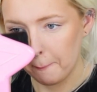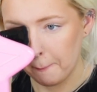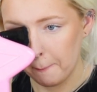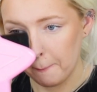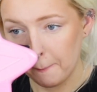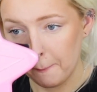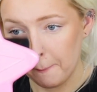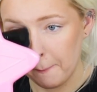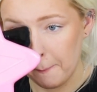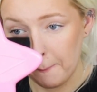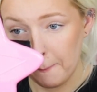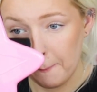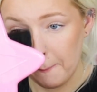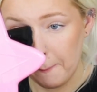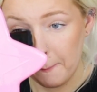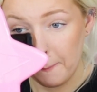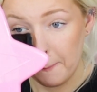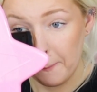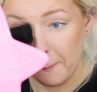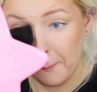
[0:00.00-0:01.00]

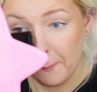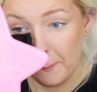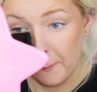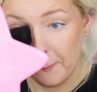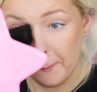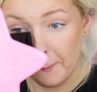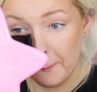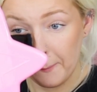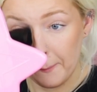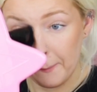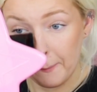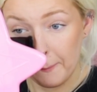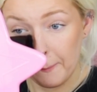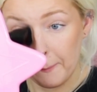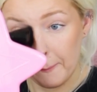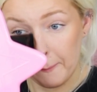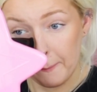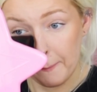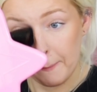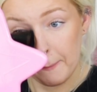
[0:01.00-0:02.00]

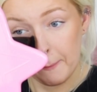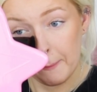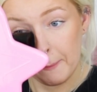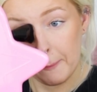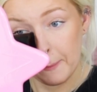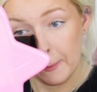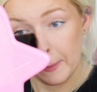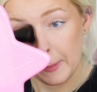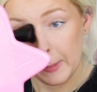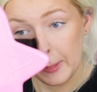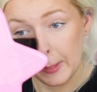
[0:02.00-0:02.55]
No one is speaking in this clip.